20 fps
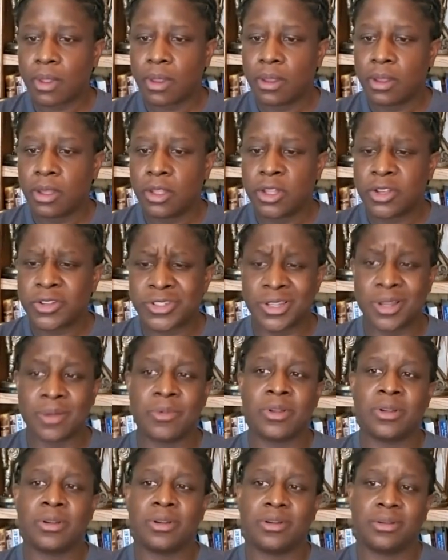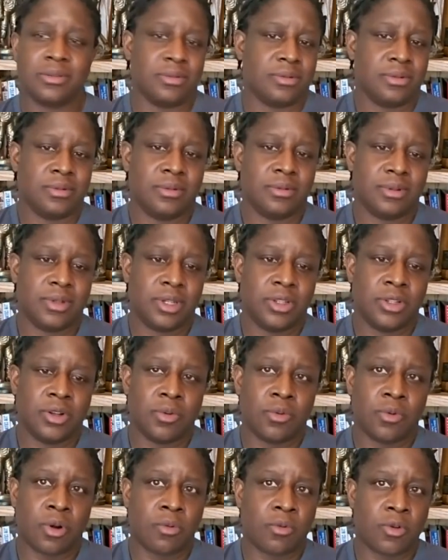you know some of you know
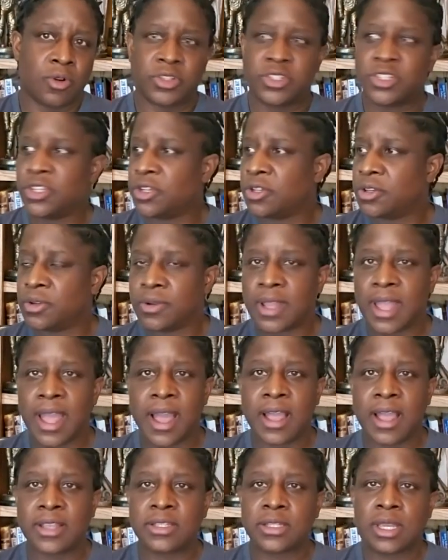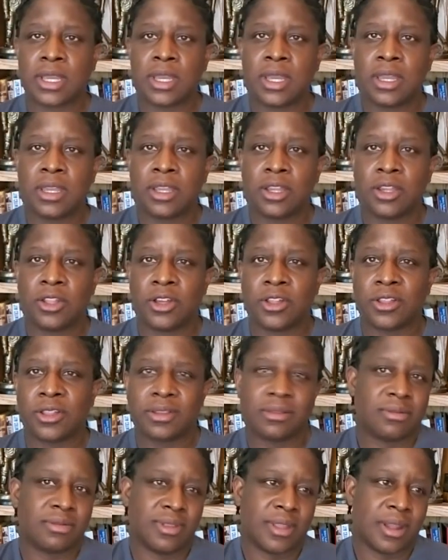World War II guys, you know
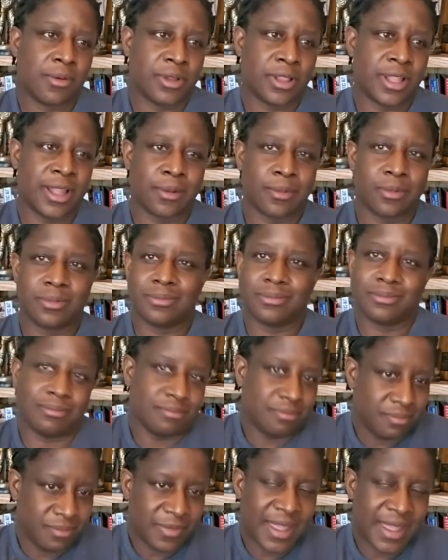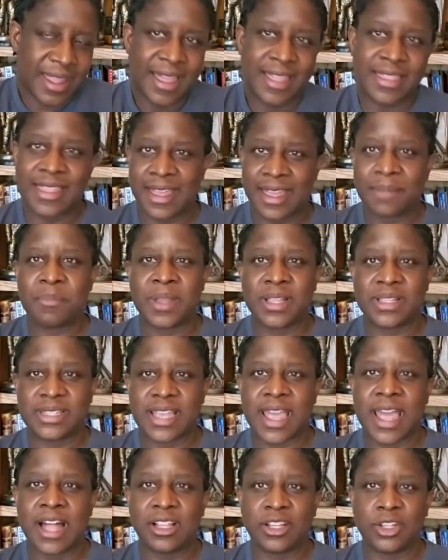that they were like they had that
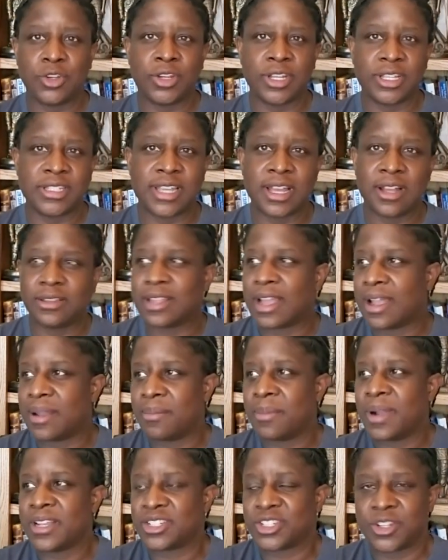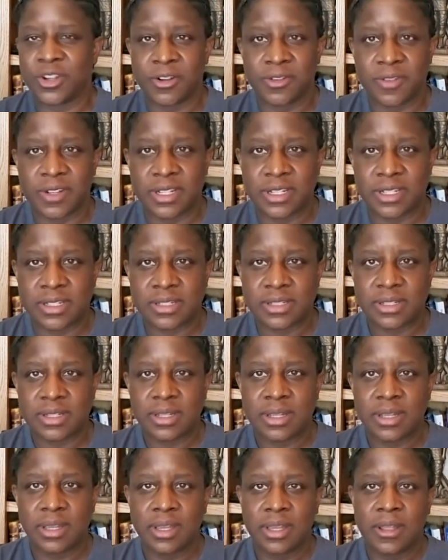mentality. You could tell not my service.
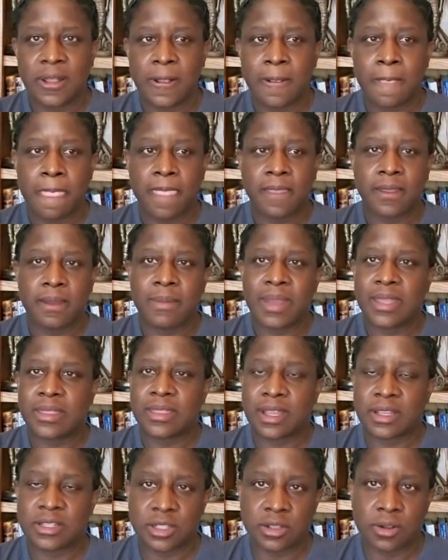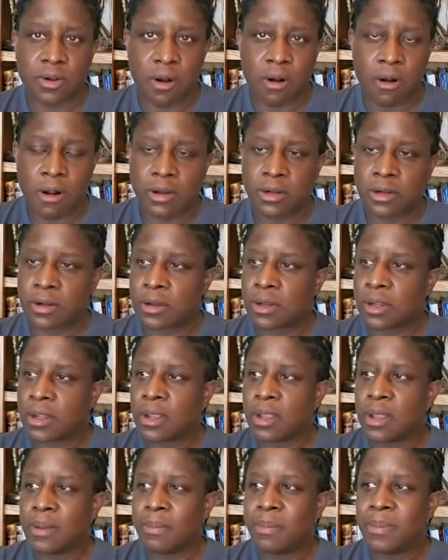They made things a little harder,
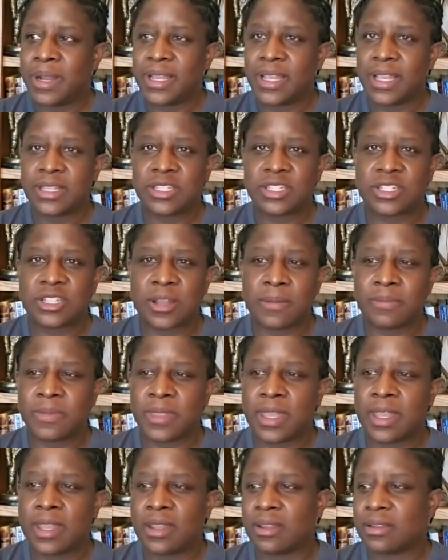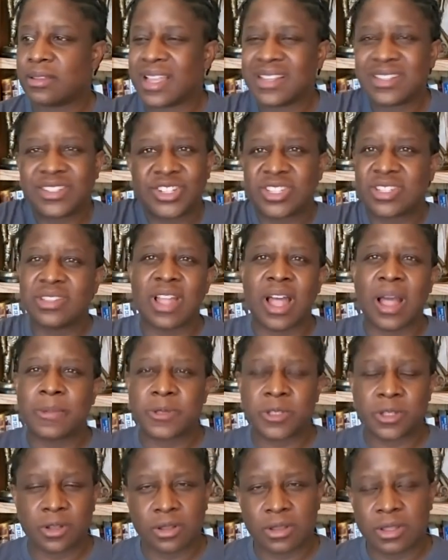but it's something that's just an
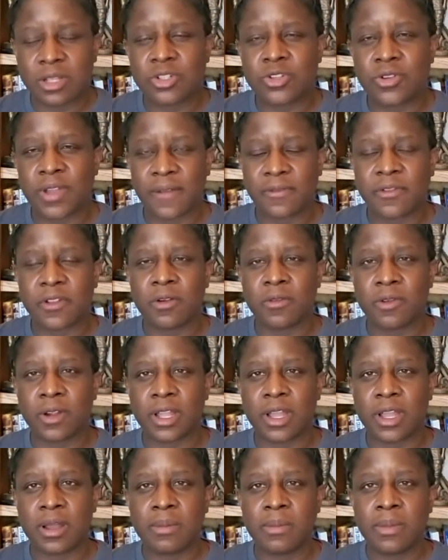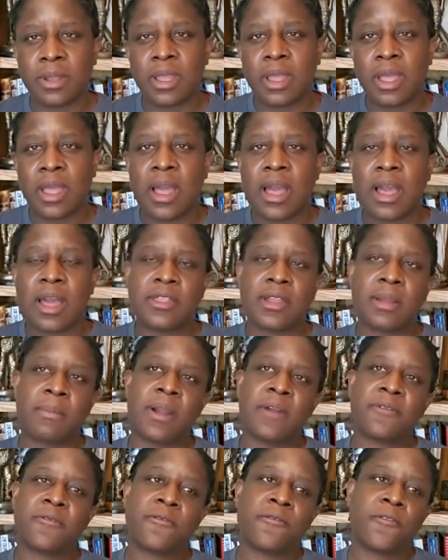obstacle that you have to overcome. I think
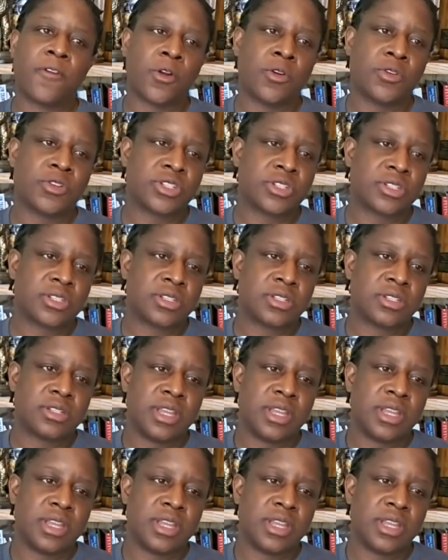my first